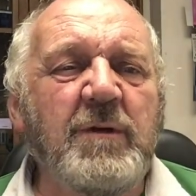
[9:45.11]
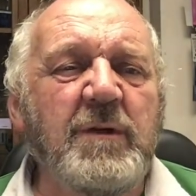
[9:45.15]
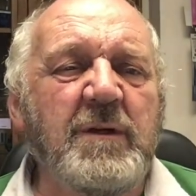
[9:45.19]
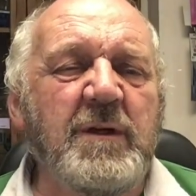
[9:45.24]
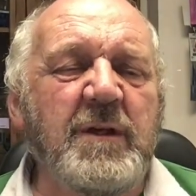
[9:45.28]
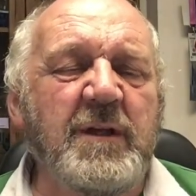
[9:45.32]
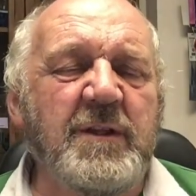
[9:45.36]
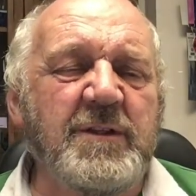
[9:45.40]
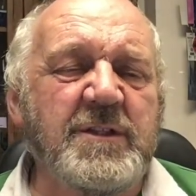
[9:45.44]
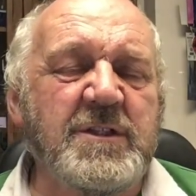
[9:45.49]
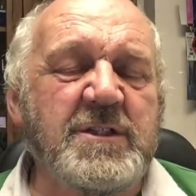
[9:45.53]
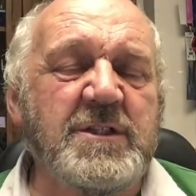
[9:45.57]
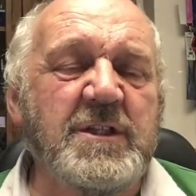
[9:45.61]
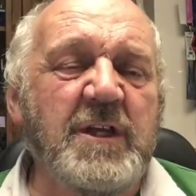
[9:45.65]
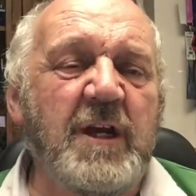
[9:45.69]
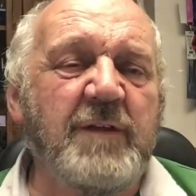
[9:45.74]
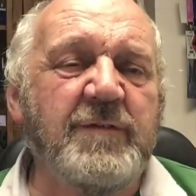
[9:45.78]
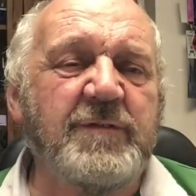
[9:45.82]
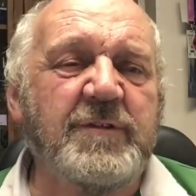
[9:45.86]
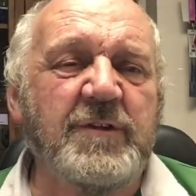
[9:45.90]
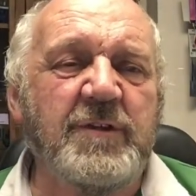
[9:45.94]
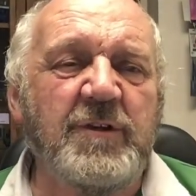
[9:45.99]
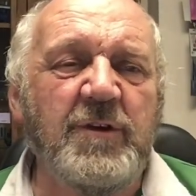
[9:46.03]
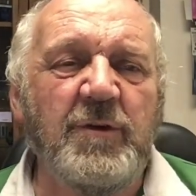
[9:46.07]
And this
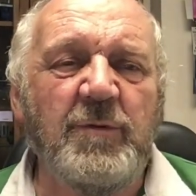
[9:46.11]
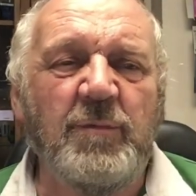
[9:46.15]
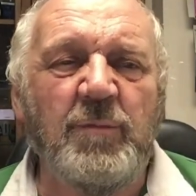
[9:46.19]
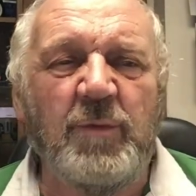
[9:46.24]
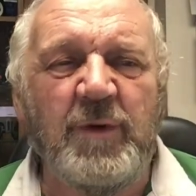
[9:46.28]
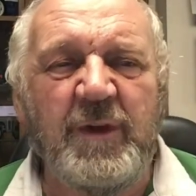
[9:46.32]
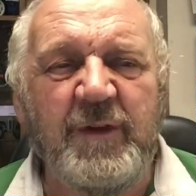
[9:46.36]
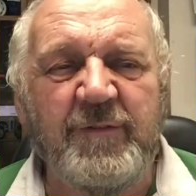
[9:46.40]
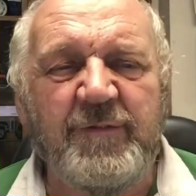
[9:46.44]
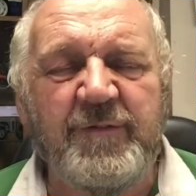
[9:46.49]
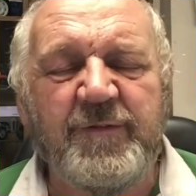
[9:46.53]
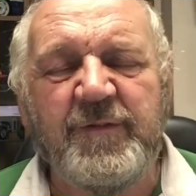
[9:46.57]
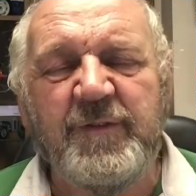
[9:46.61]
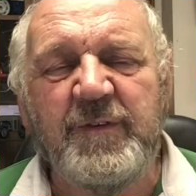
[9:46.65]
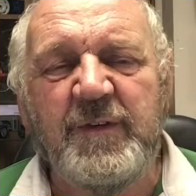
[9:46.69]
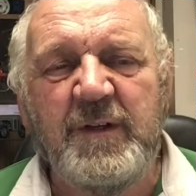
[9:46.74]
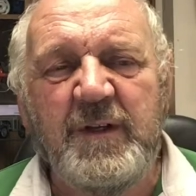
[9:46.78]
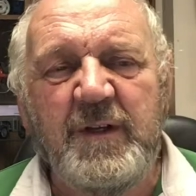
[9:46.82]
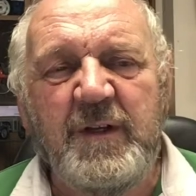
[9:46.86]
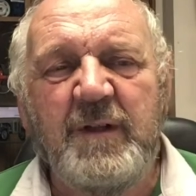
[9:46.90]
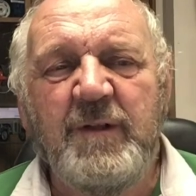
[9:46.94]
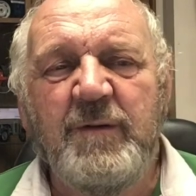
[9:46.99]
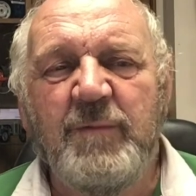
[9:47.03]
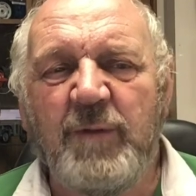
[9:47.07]
afternoon we
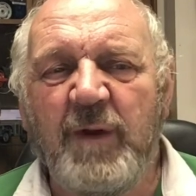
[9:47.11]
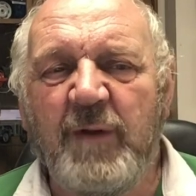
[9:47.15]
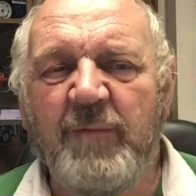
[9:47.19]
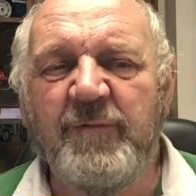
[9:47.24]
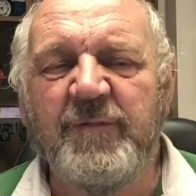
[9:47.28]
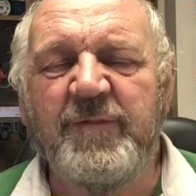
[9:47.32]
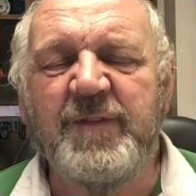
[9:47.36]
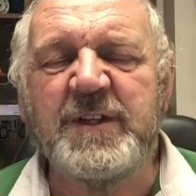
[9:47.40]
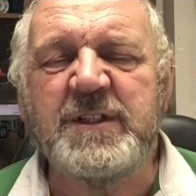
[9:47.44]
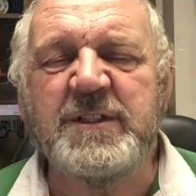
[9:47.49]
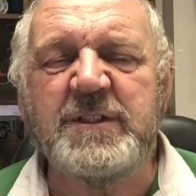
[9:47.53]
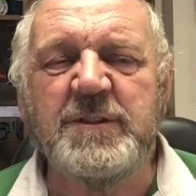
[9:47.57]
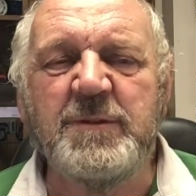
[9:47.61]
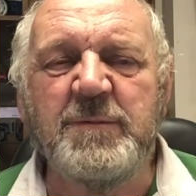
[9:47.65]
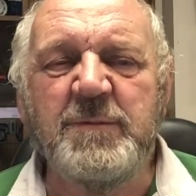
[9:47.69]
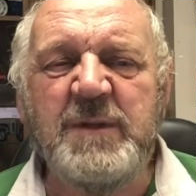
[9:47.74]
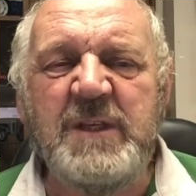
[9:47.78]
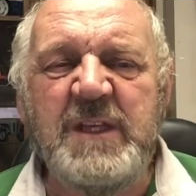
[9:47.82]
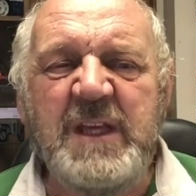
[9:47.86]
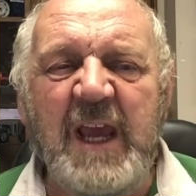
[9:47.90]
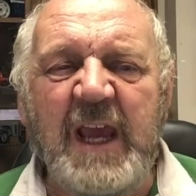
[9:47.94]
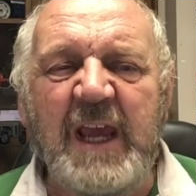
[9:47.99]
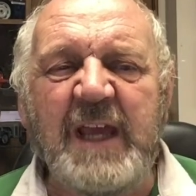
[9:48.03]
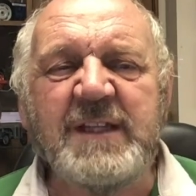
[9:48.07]
haven't fitted them
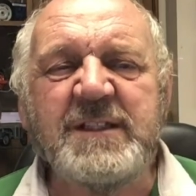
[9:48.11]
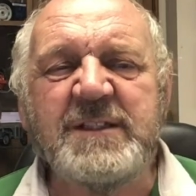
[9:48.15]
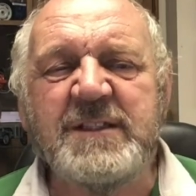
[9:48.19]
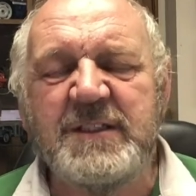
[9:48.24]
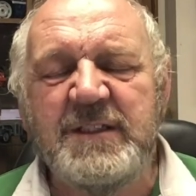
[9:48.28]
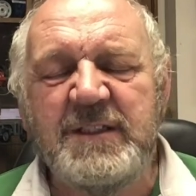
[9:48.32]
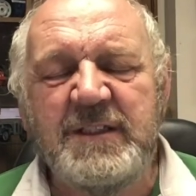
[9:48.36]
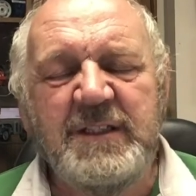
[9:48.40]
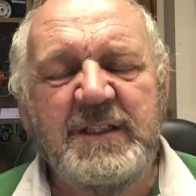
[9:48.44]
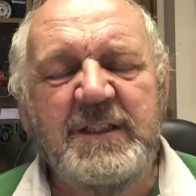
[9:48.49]
yet,